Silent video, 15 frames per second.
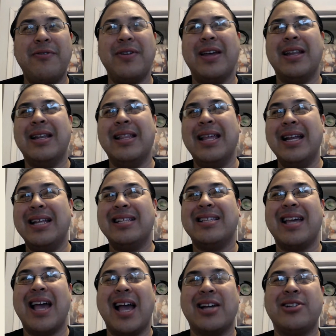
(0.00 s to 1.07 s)
and then it's
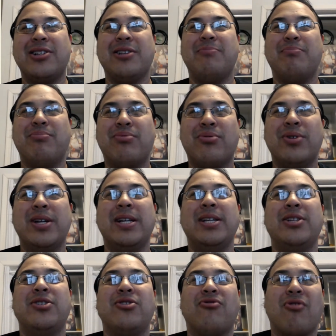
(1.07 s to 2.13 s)
actually pretty
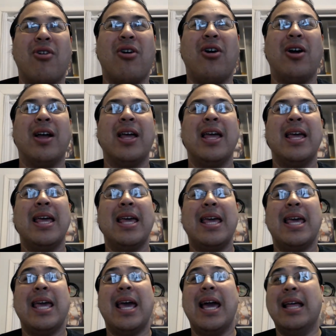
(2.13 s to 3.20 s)
strong.
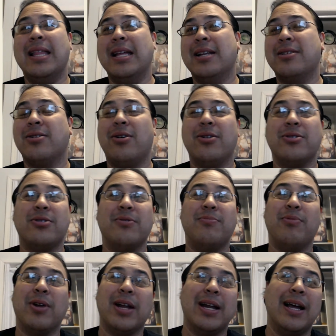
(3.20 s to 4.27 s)
And then it's also
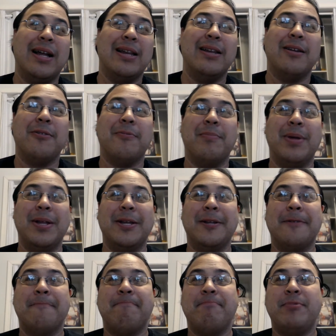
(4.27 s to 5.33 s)
bringing out another
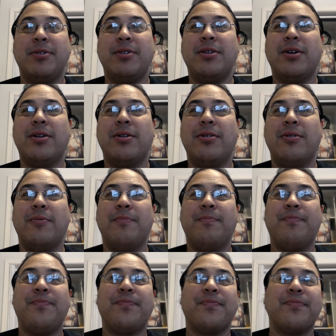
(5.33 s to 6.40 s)
minion. So,
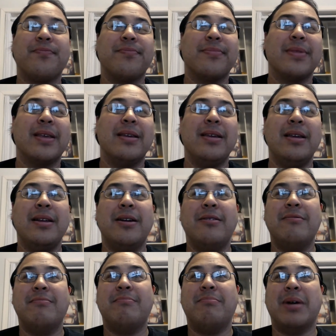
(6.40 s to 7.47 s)
you
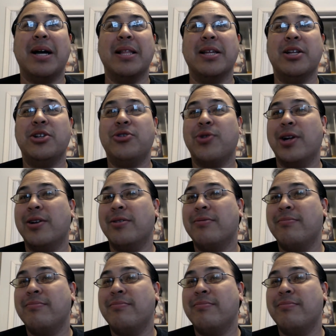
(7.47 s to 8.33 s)
know, Piloted Shredder.